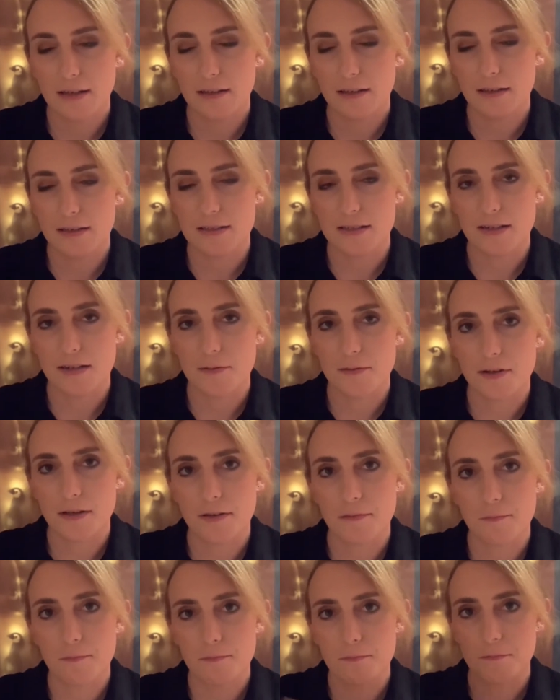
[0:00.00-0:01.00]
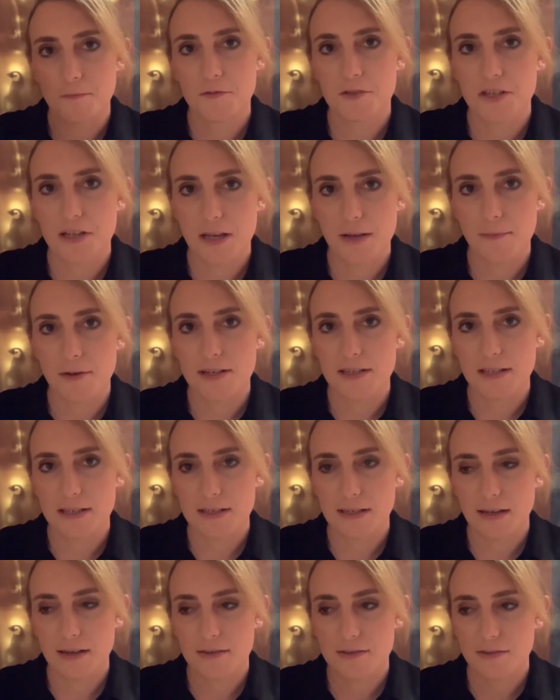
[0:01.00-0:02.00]
because I don't want to share my
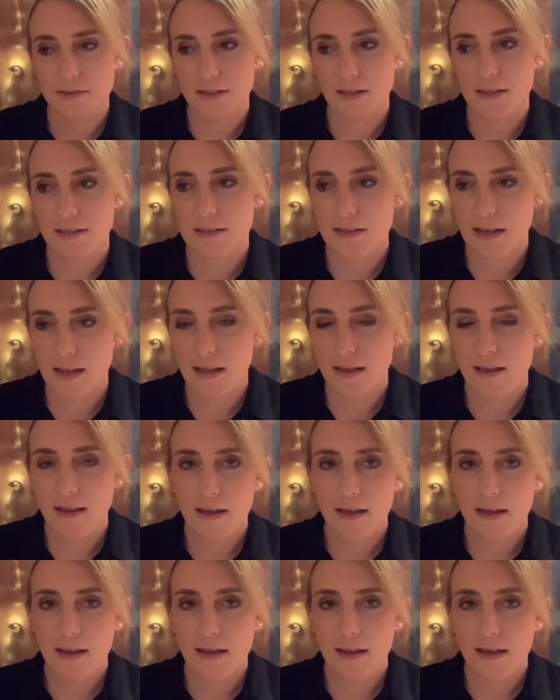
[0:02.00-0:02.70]
details on the internet,